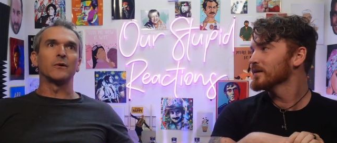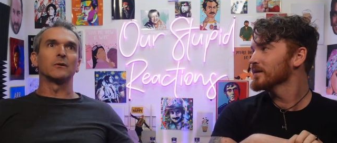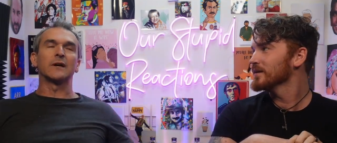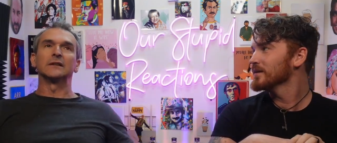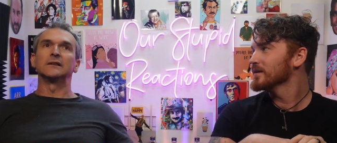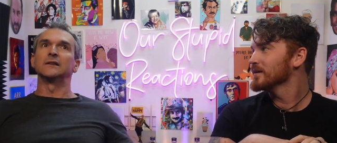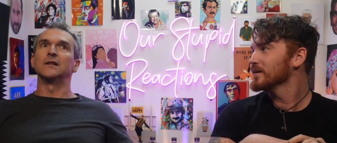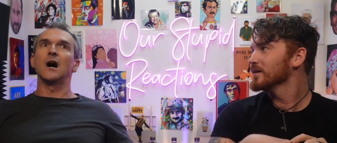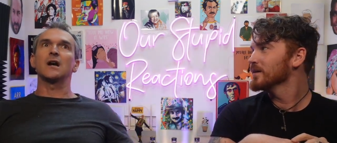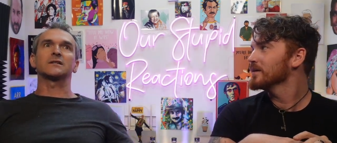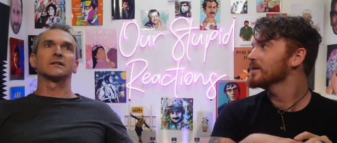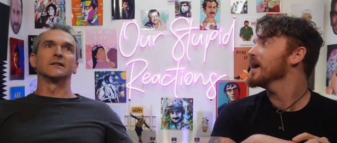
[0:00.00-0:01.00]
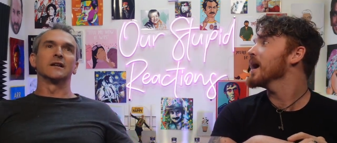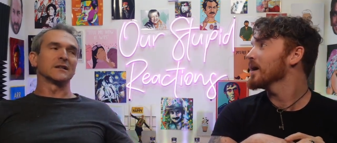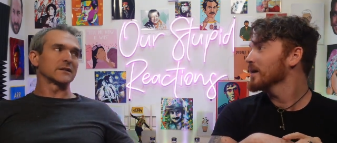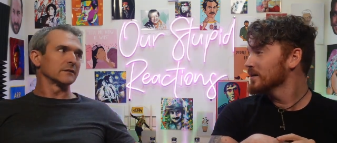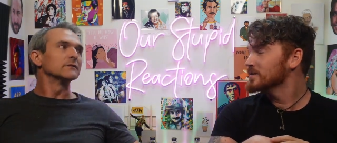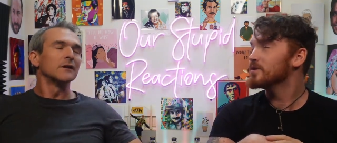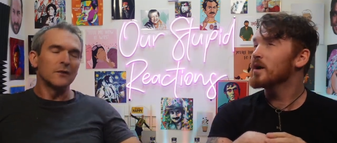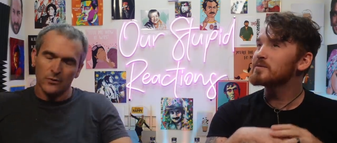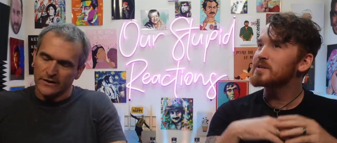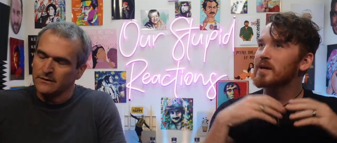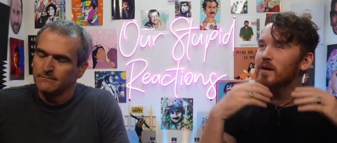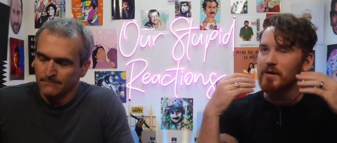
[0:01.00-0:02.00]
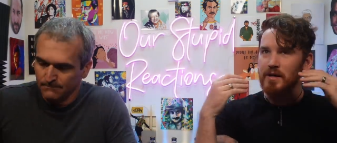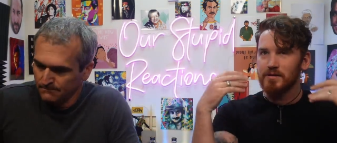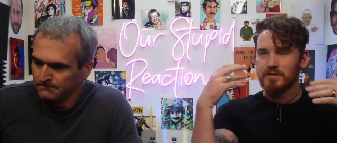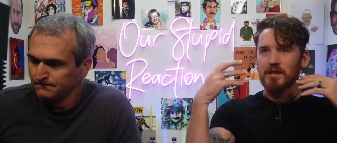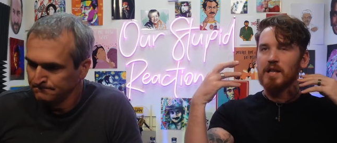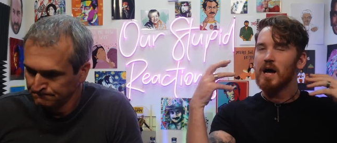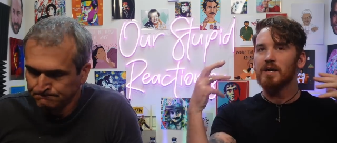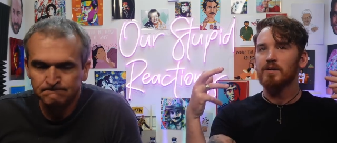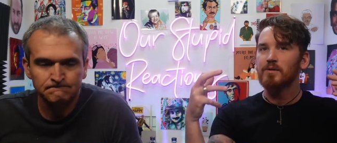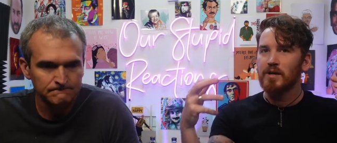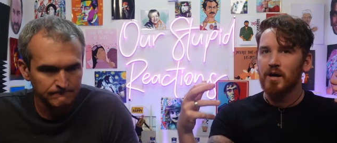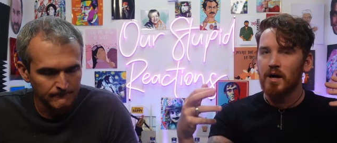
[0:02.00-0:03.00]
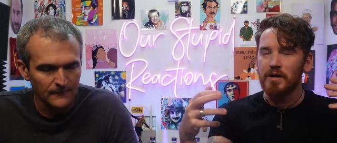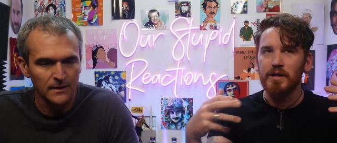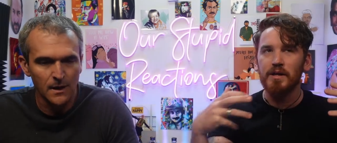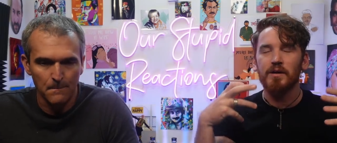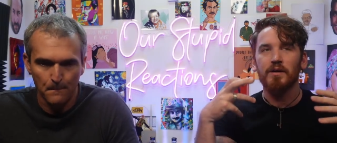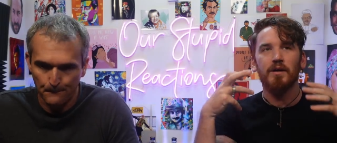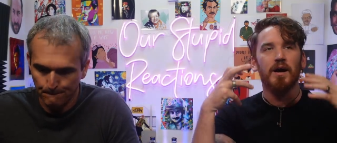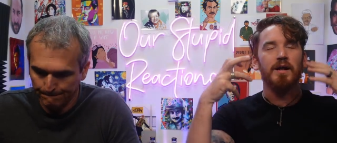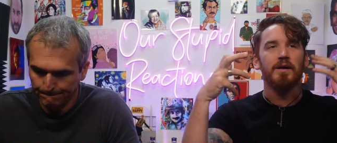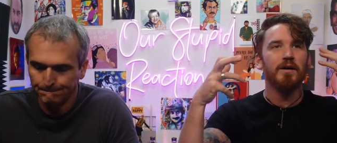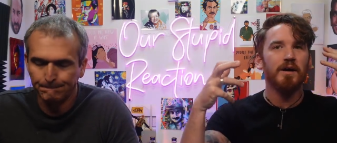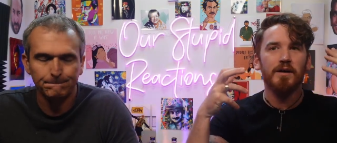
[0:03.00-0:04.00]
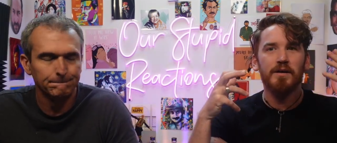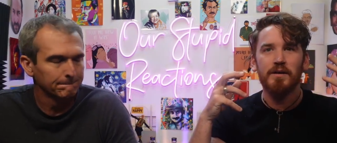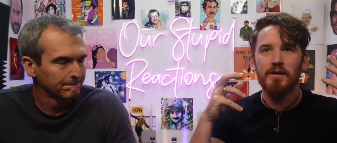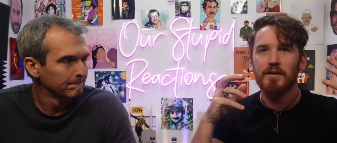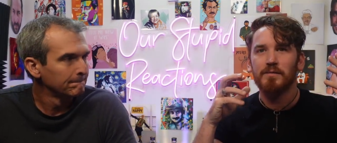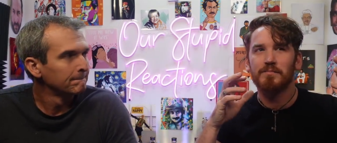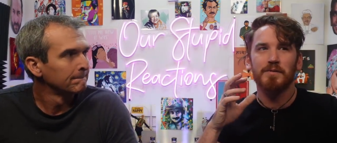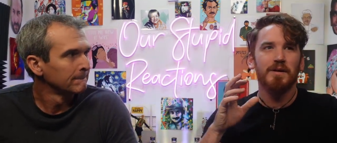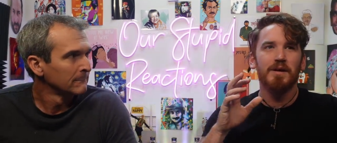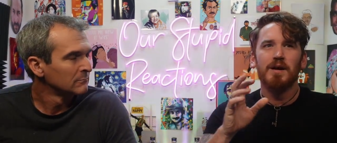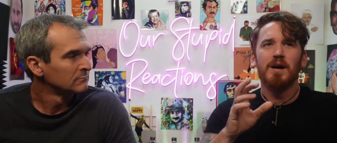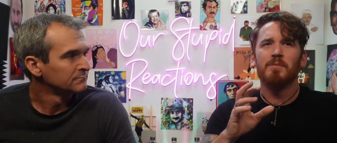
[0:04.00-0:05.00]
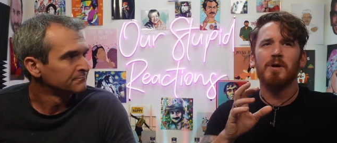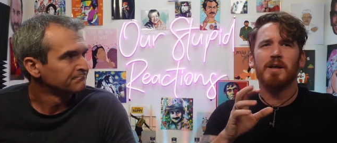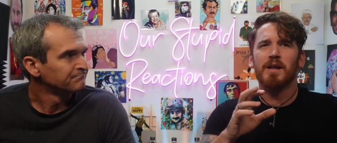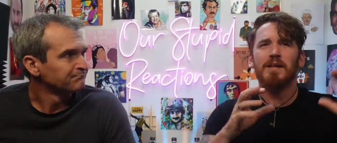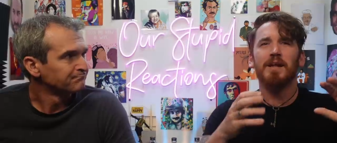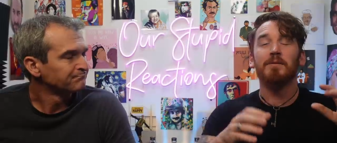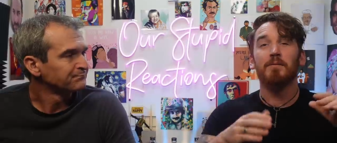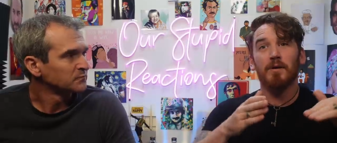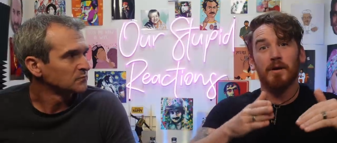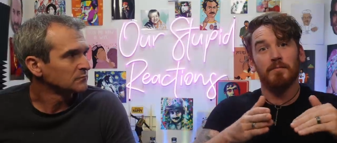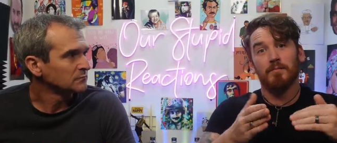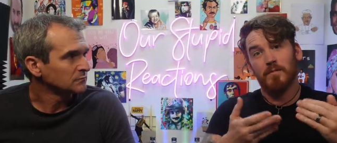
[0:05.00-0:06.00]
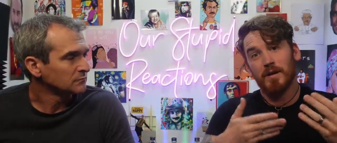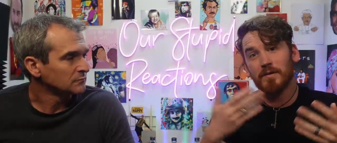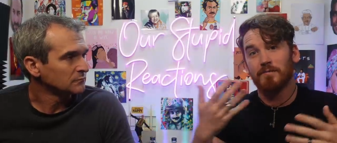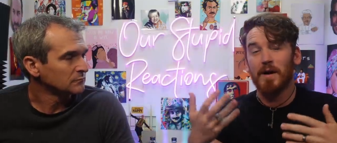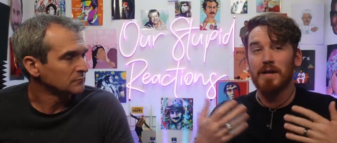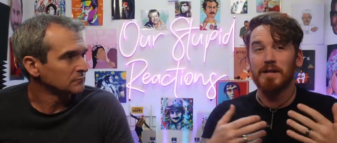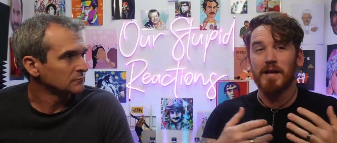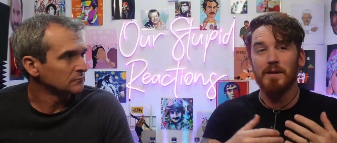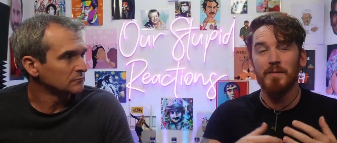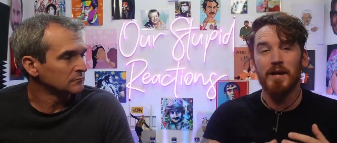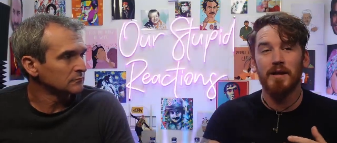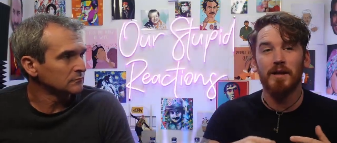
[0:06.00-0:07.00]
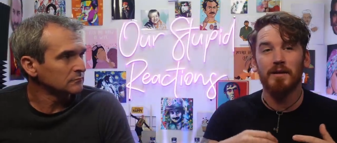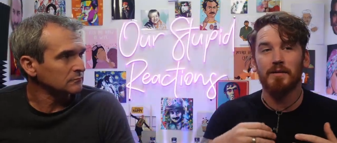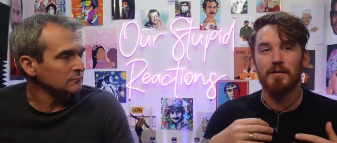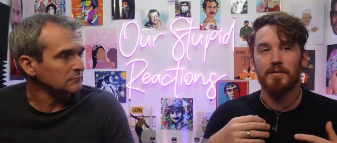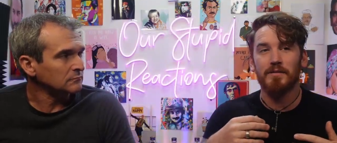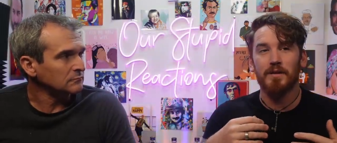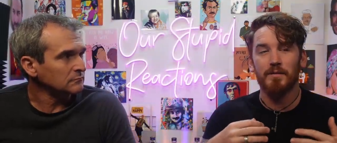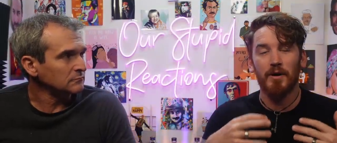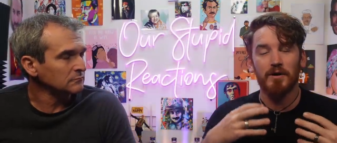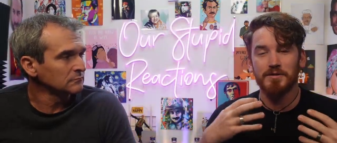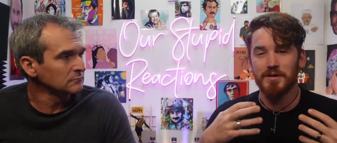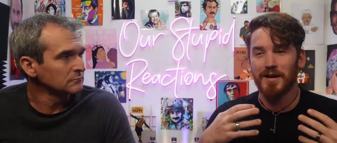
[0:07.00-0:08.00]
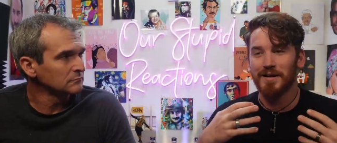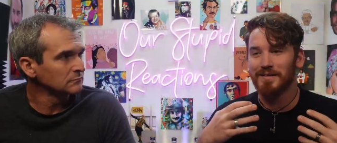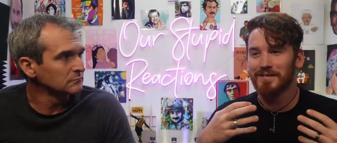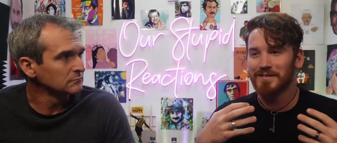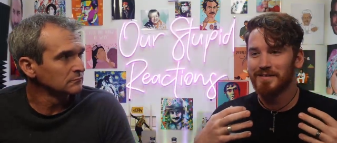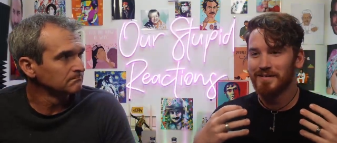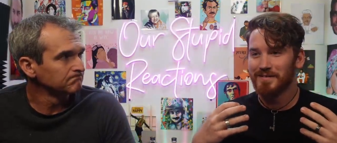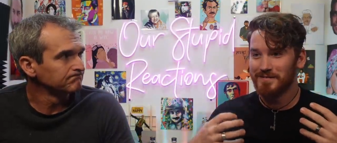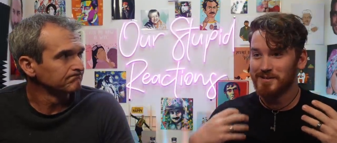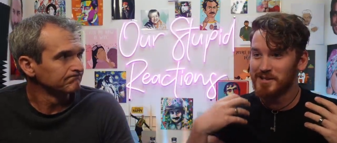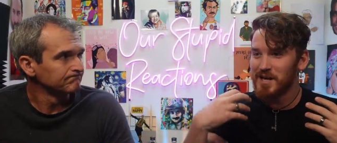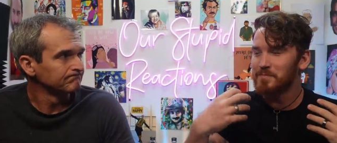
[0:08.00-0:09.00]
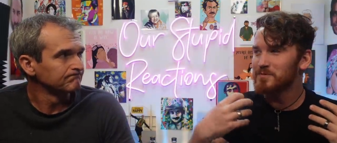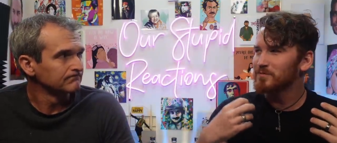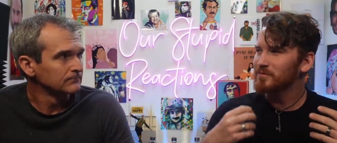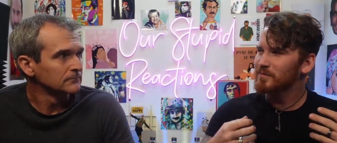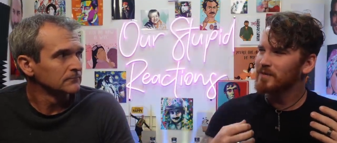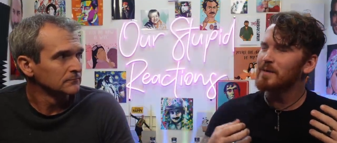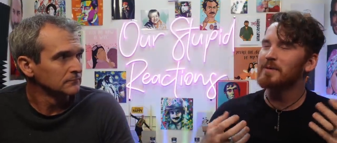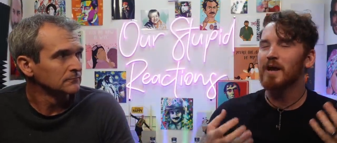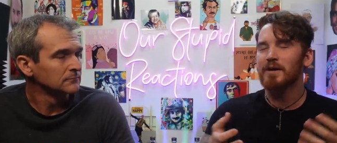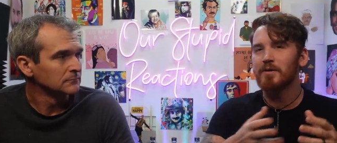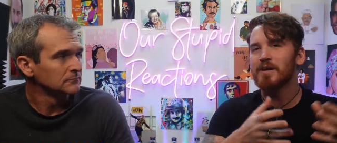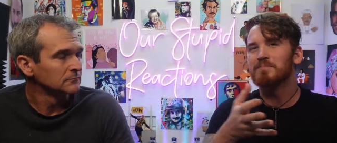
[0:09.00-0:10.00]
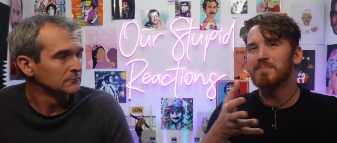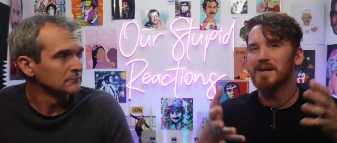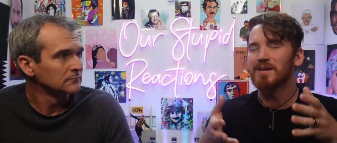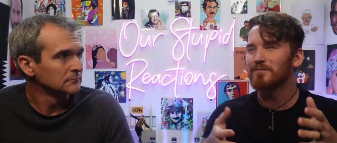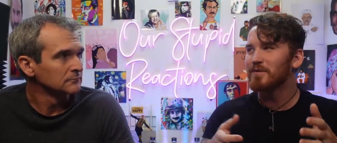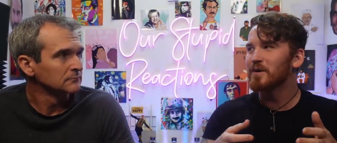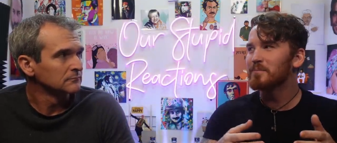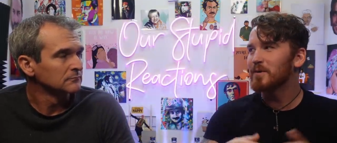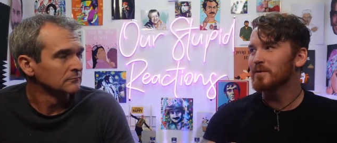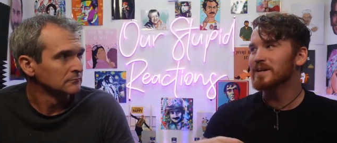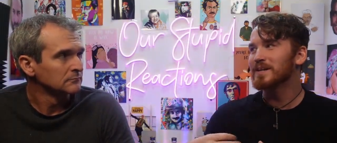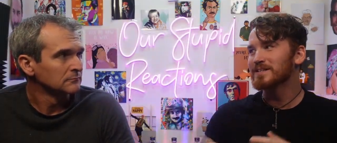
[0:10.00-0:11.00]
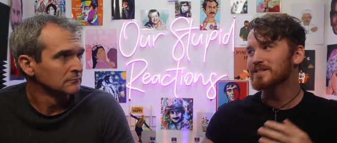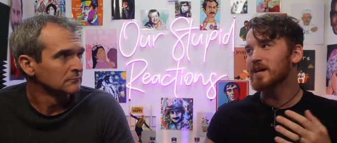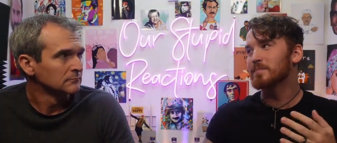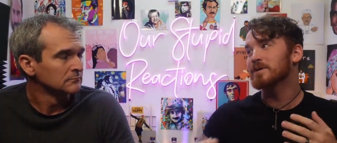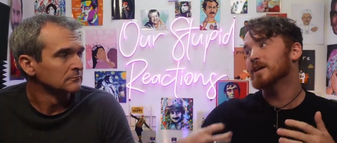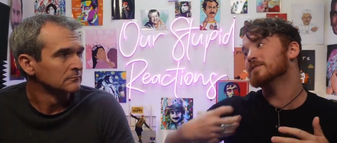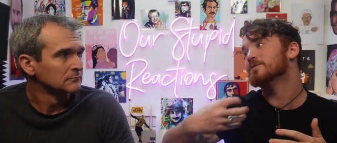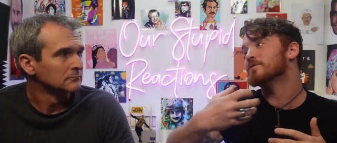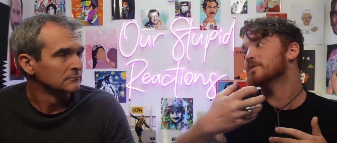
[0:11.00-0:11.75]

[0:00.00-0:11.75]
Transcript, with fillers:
Speaker 1: I don't get lost in this. So I was like, okay, there's a lot going on here. And
Speaker 2: when it finally came in and Kamal Haasan stepped, I mean, I know he'd been in the film, but when he stepped into